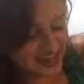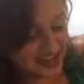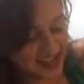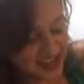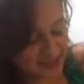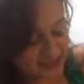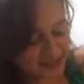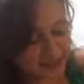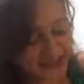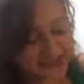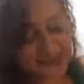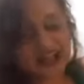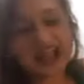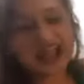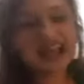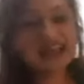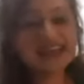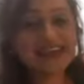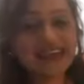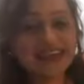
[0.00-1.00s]
I'm like,
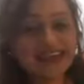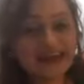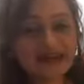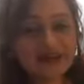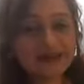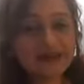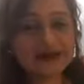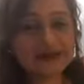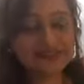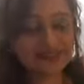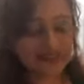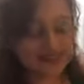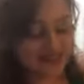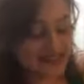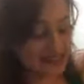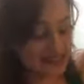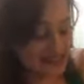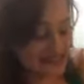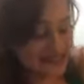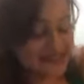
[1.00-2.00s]
I can't come on
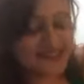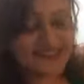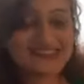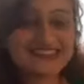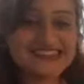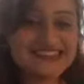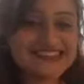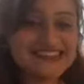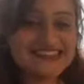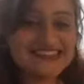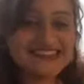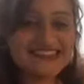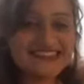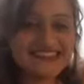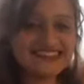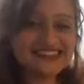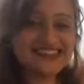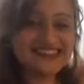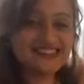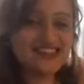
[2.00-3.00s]
looking
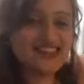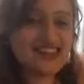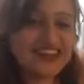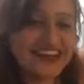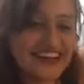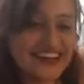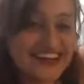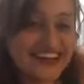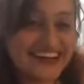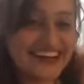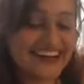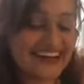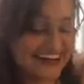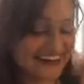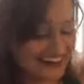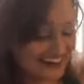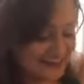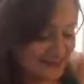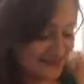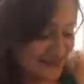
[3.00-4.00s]
dirty on
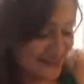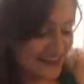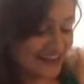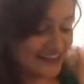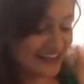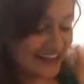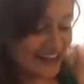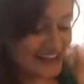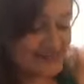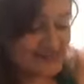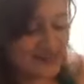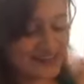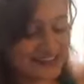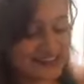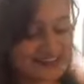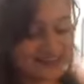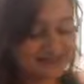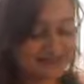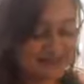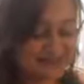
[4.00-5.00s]
here. Make you guys be
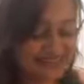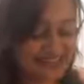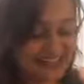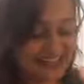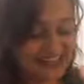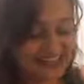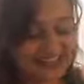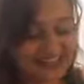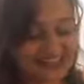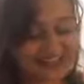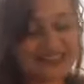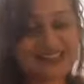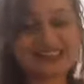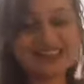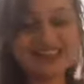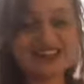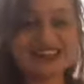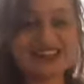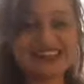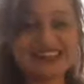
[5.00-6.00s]
like, what the hell this girl's
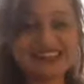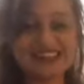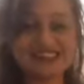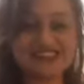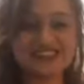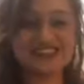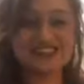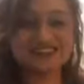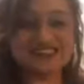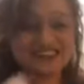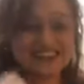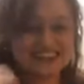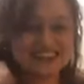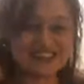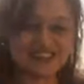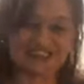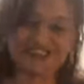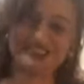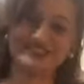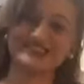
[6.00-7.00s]
cooking? She looks
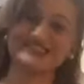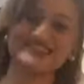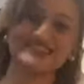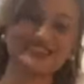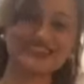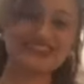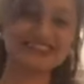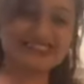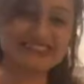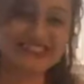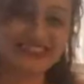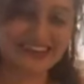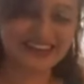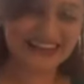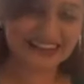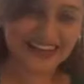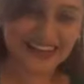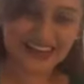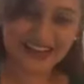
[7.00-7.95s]
dirty.